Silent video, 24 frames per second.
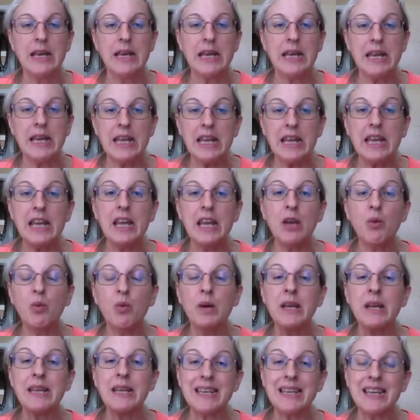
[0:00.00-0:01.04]
He
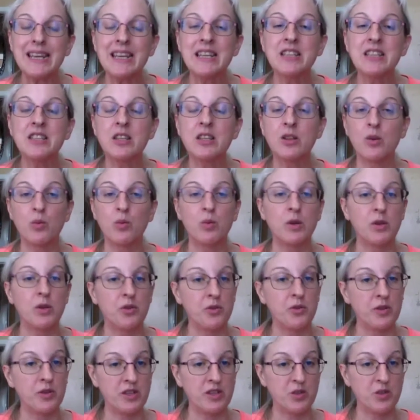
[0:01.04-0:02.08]
went into the
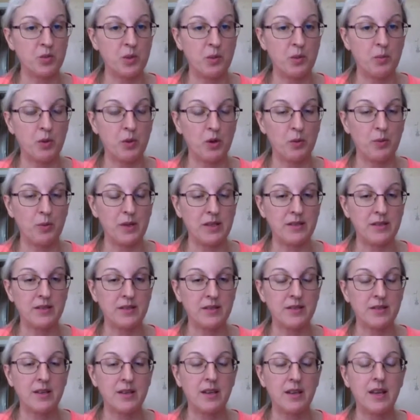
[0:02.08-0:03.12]
wilderness with
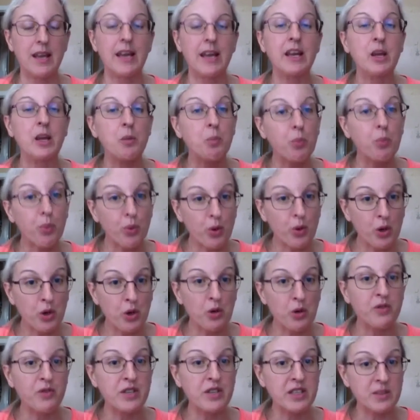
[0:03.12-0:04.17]
purpose, and he
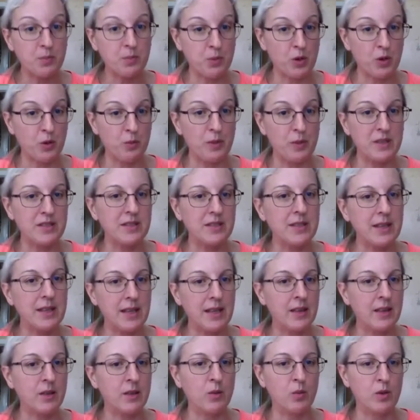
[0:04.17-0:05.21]
proved his purpose
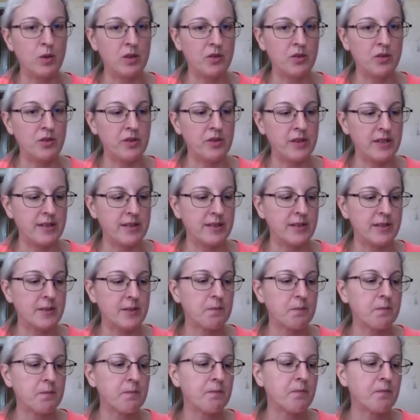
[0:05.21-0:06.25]
in the wilderness.
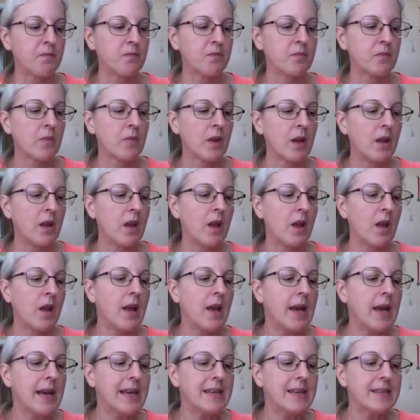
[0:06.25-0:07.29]

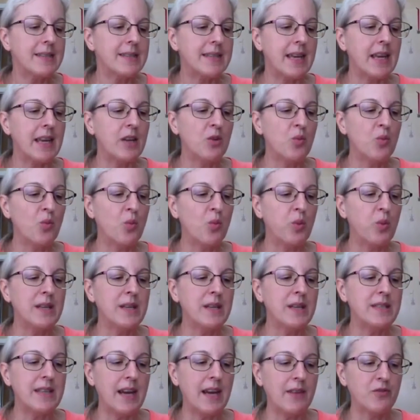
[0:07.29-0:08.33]
Satan
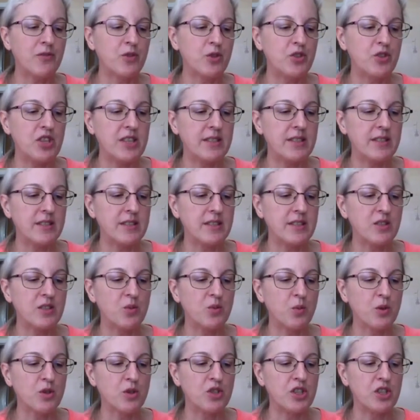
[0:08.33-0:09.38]
went after Jesus'
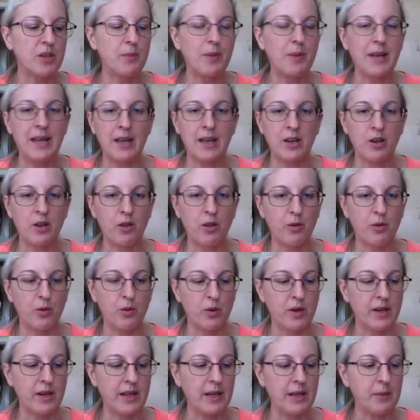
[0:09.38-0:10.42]
worship and
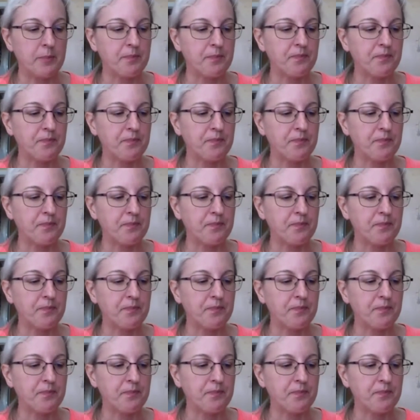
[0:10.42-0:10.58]
authority.